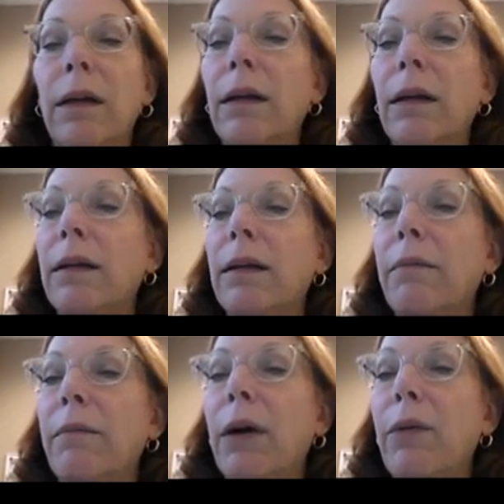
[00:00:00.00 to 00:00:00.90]
Bear with
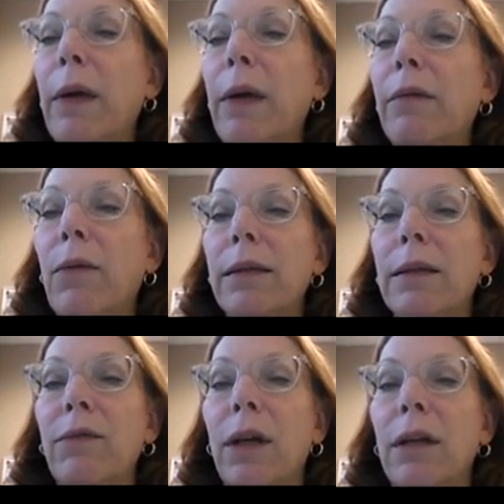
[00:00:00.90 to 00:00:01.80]
me. It's been a while since
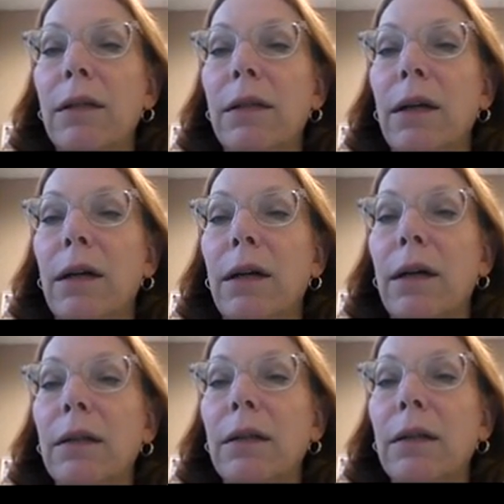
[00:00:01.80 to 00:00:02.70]
I've done this here.
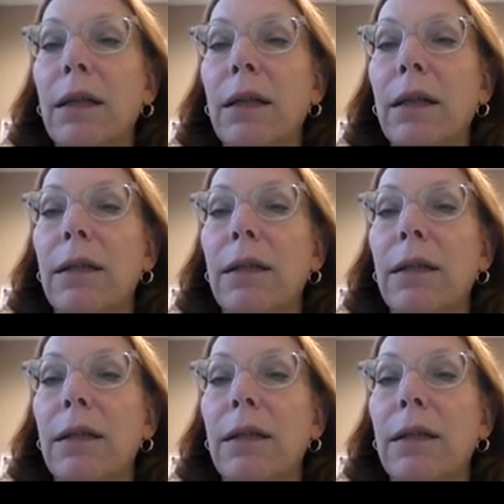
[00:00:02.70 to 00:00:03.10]
Let's see.